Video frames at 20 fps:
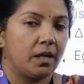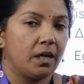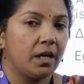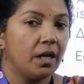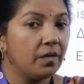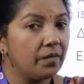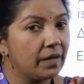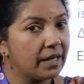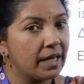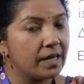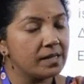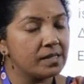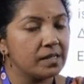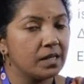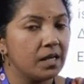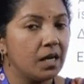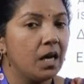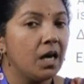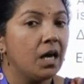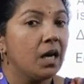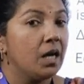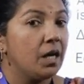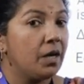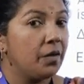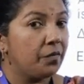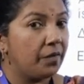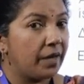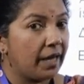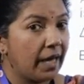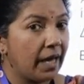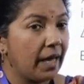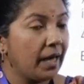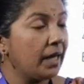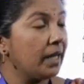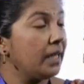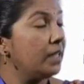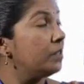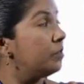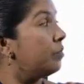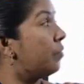Here we can see if A
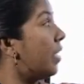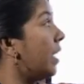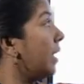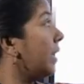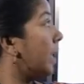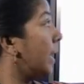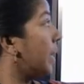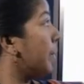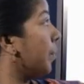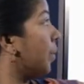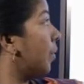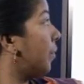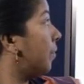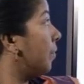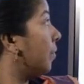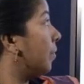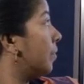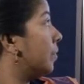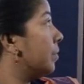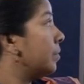is one type of